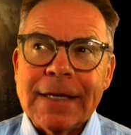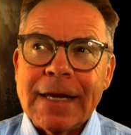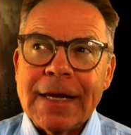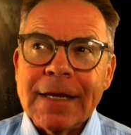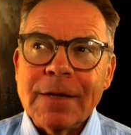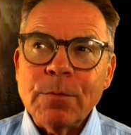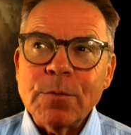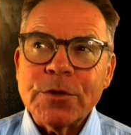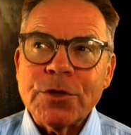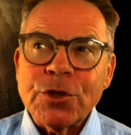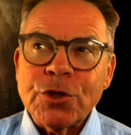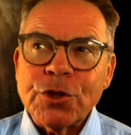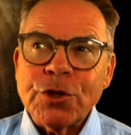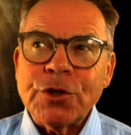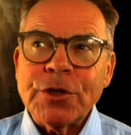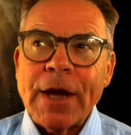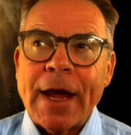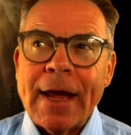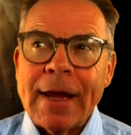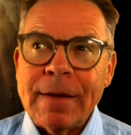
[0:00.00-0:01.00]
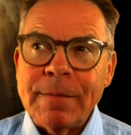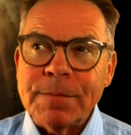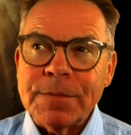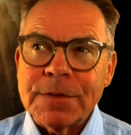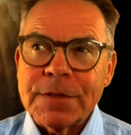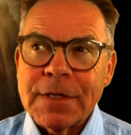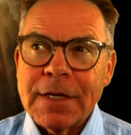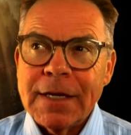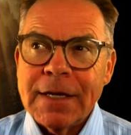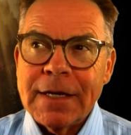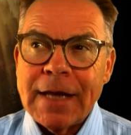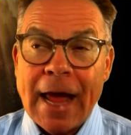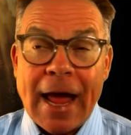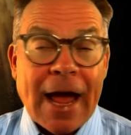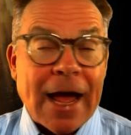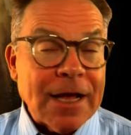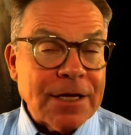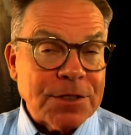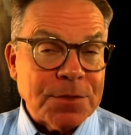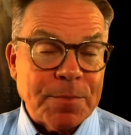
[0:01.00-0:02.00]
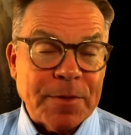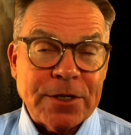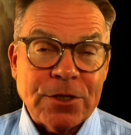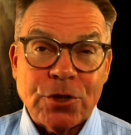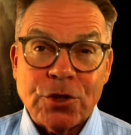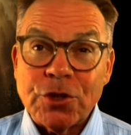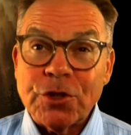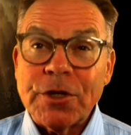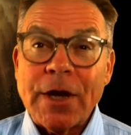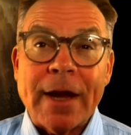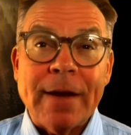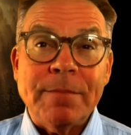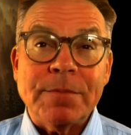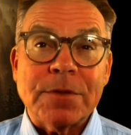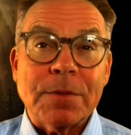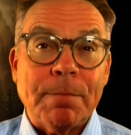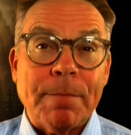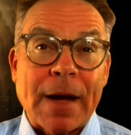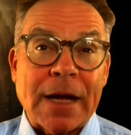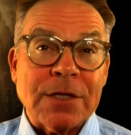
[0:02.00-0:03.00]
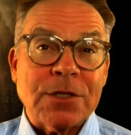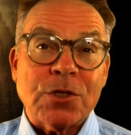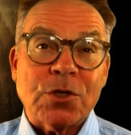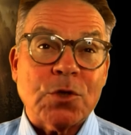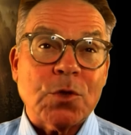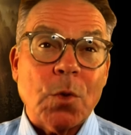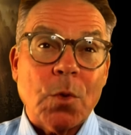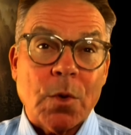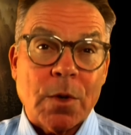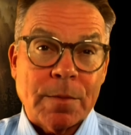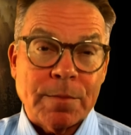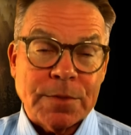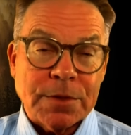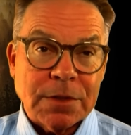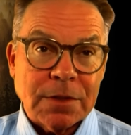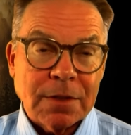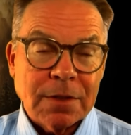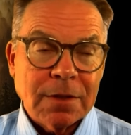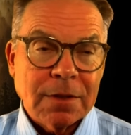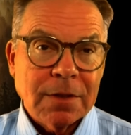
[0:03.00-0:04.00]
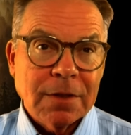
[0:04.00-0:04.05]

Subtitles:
it has been shaped by storms.